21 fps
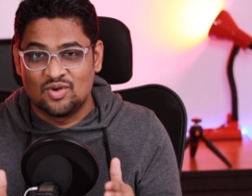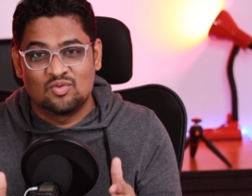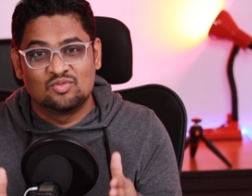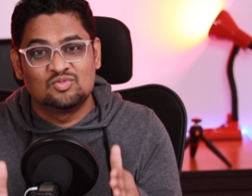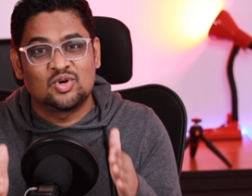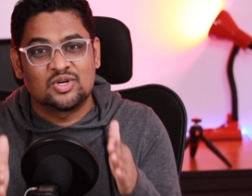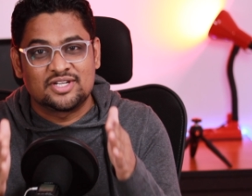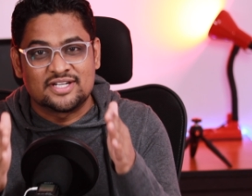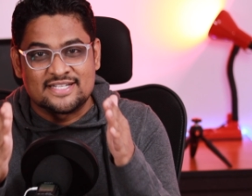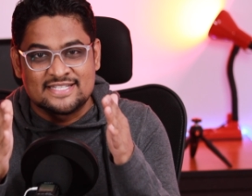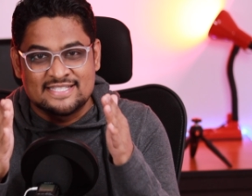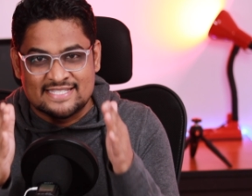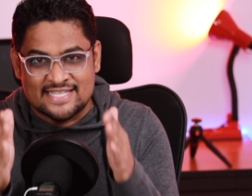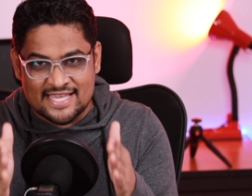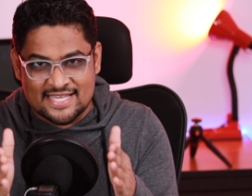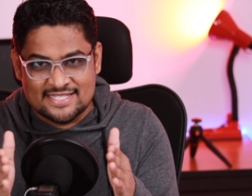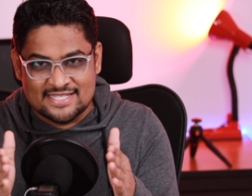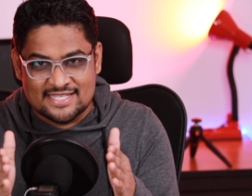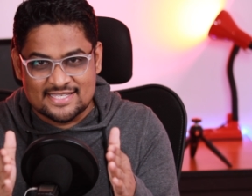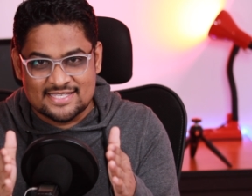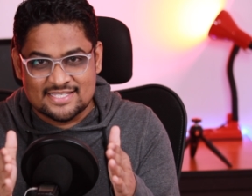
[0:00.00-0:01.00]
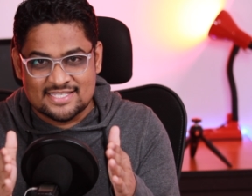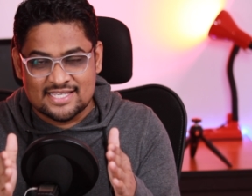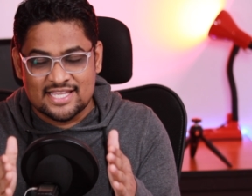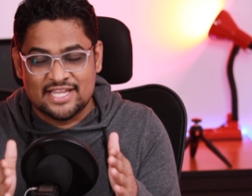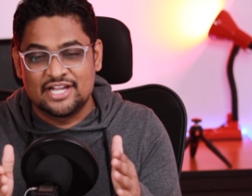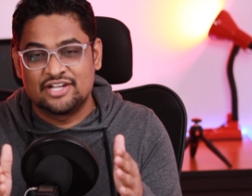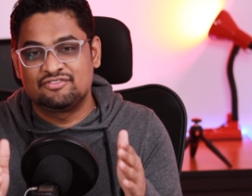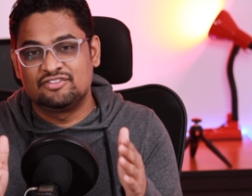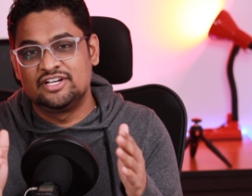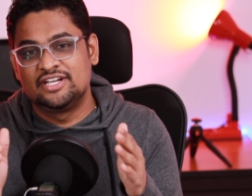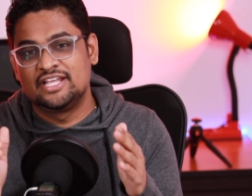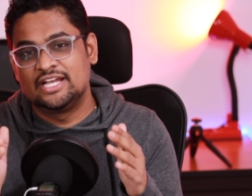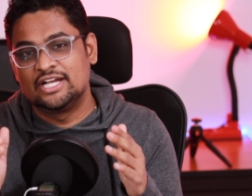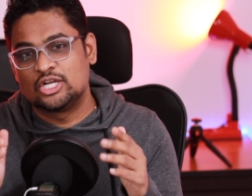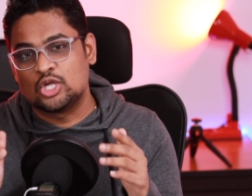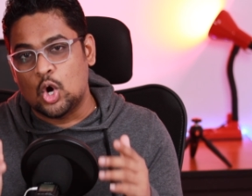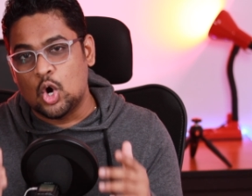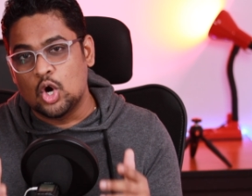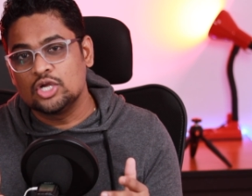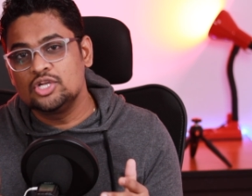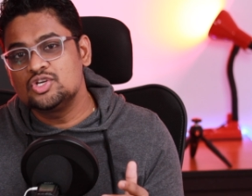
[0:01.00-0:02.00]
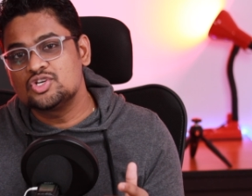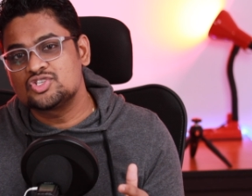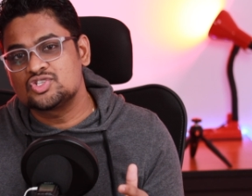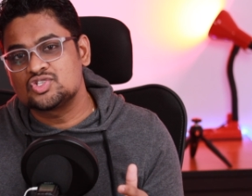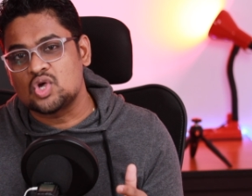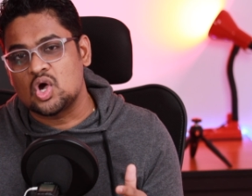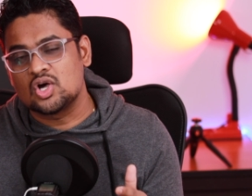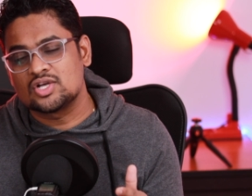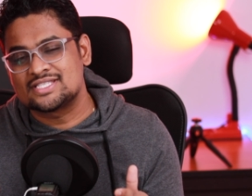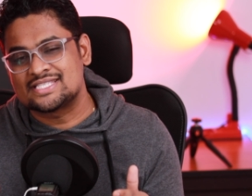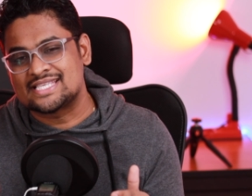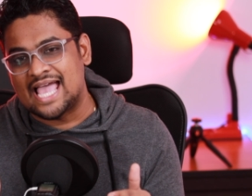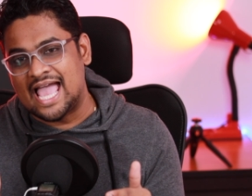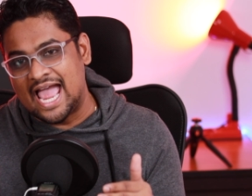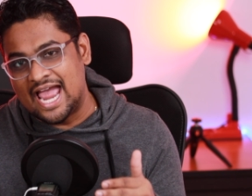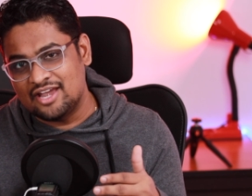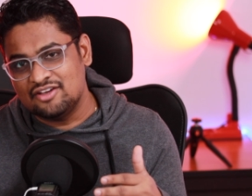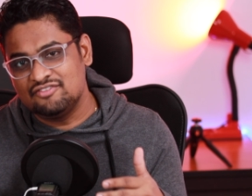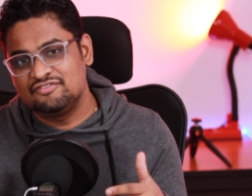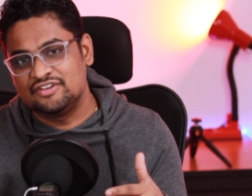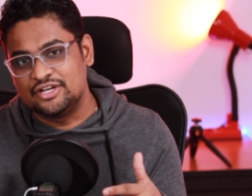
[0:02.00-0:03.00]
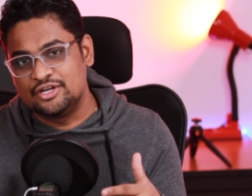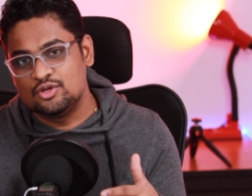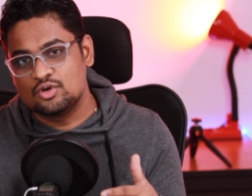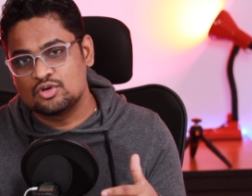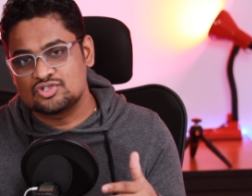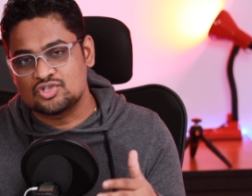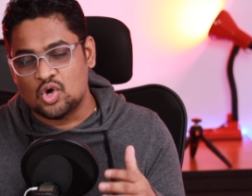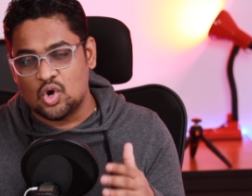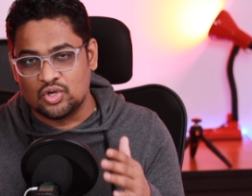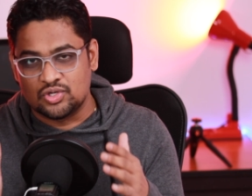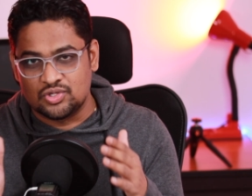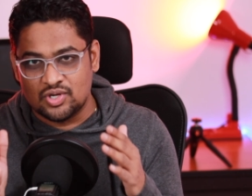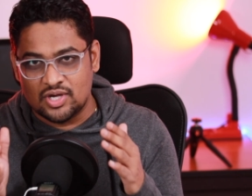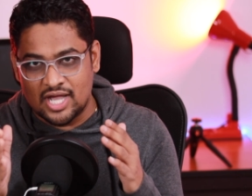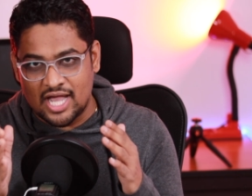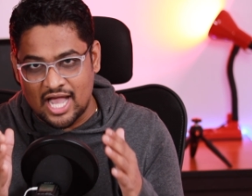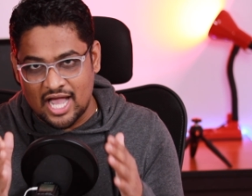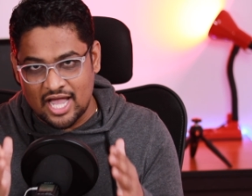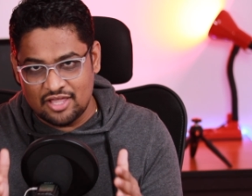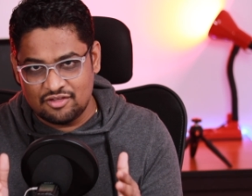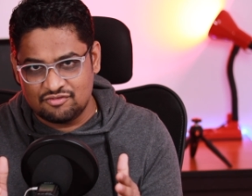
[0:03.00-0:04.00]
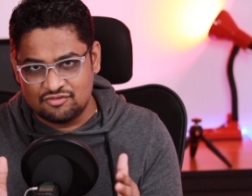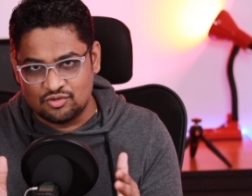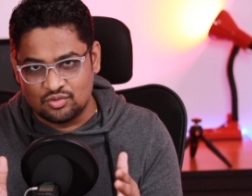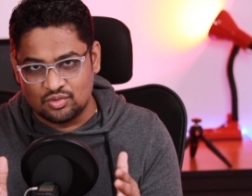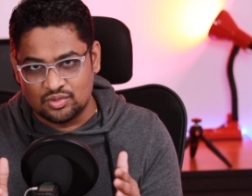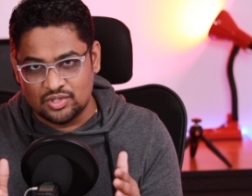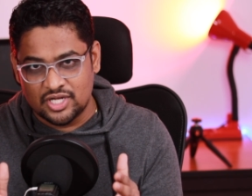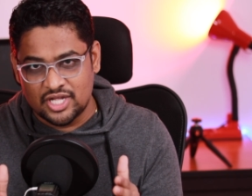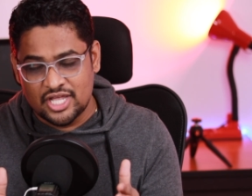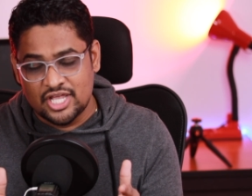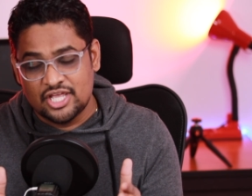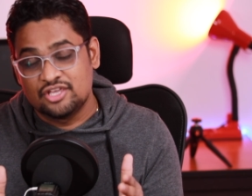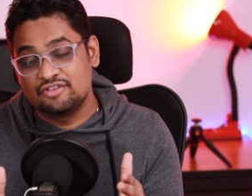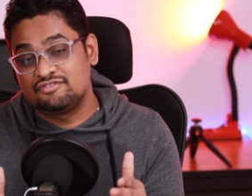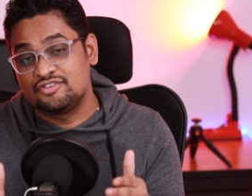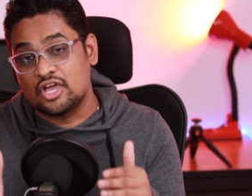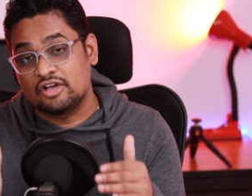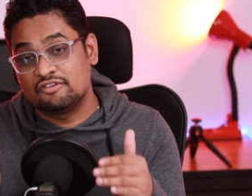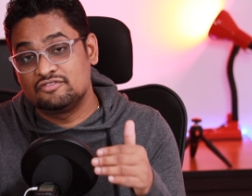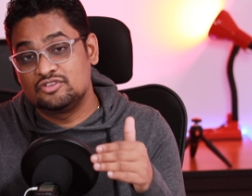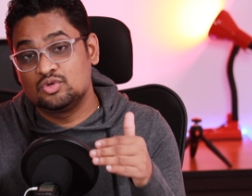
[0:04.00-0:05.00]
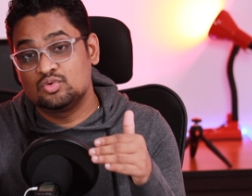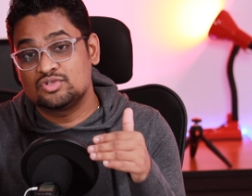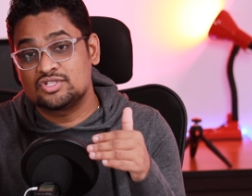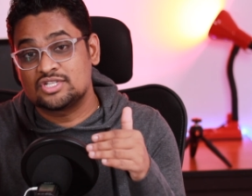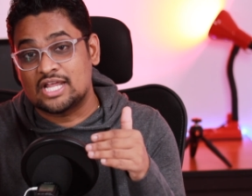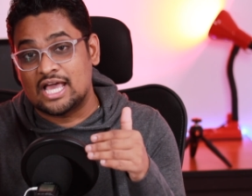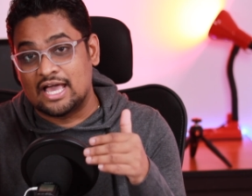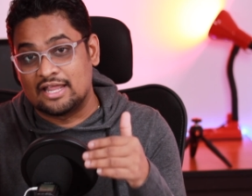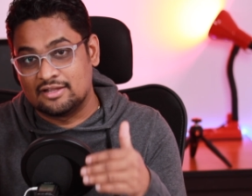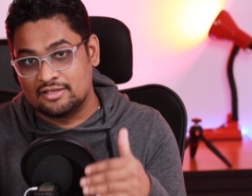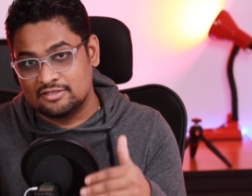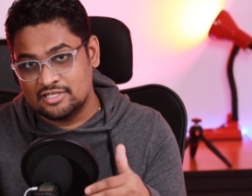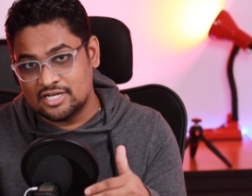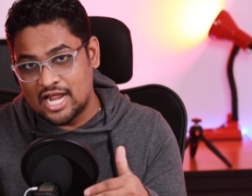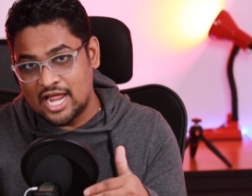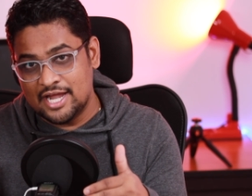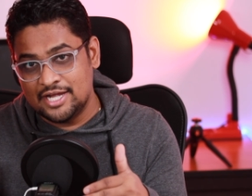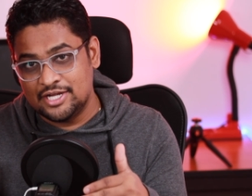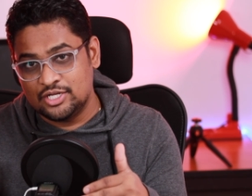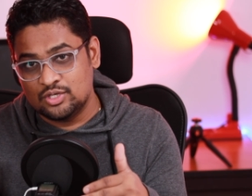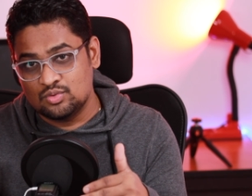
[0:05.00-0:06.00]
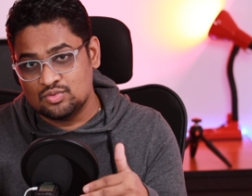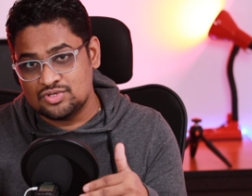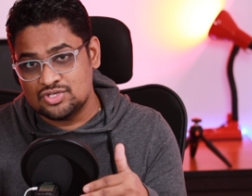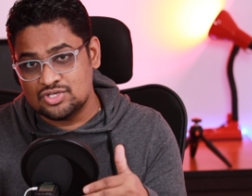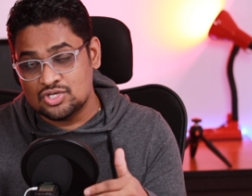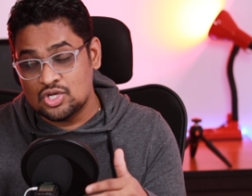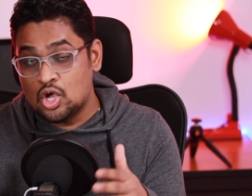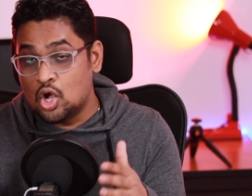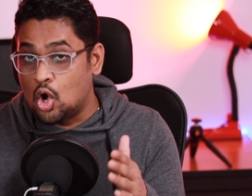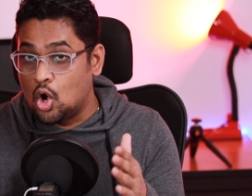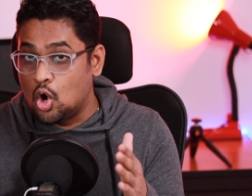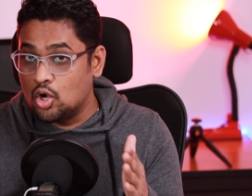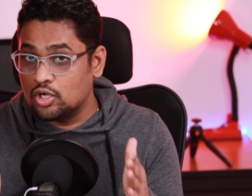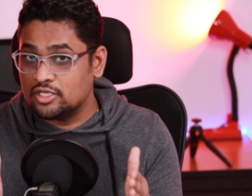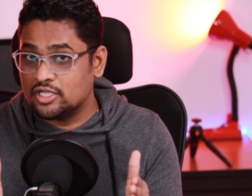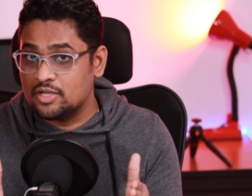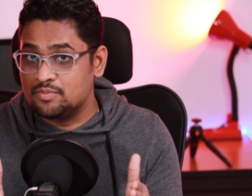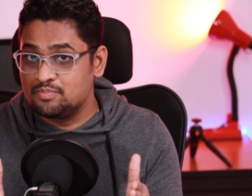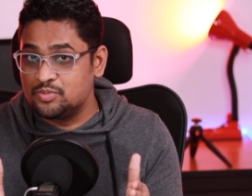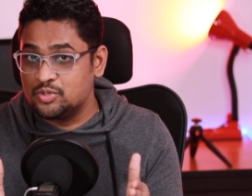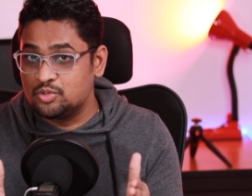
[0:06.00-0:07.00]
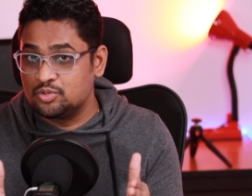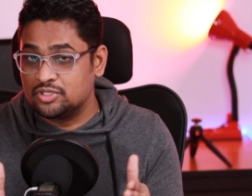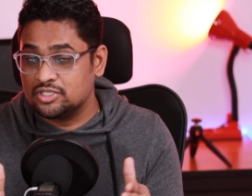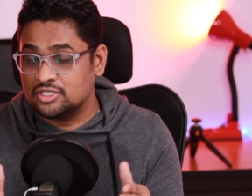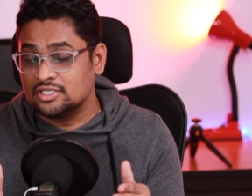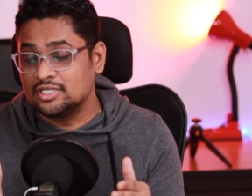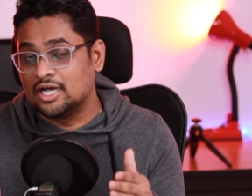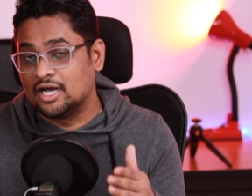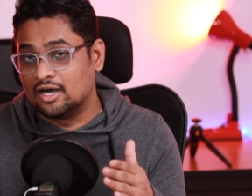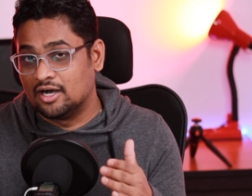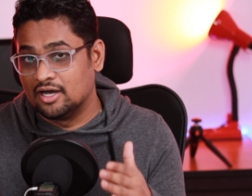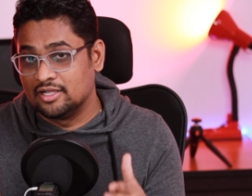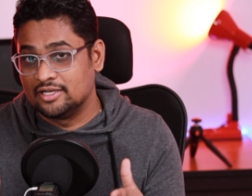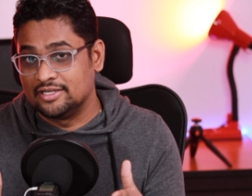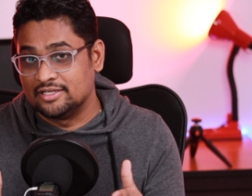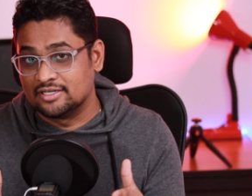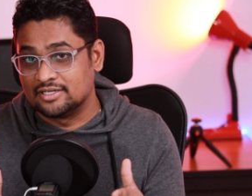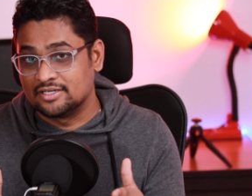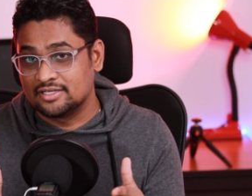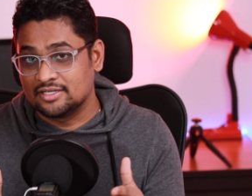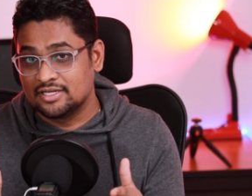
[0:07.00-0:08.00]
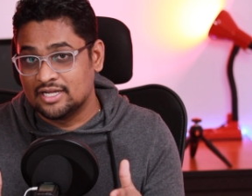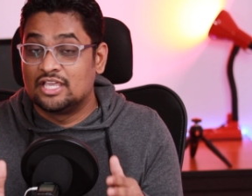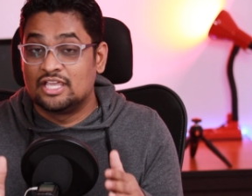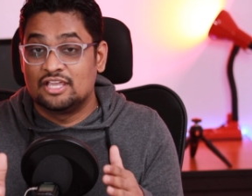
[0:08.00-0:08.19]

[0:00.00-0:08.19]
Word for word: What it says is it will delete all your songs and videos on your iPhone if you have used another iTunes or computer earlier.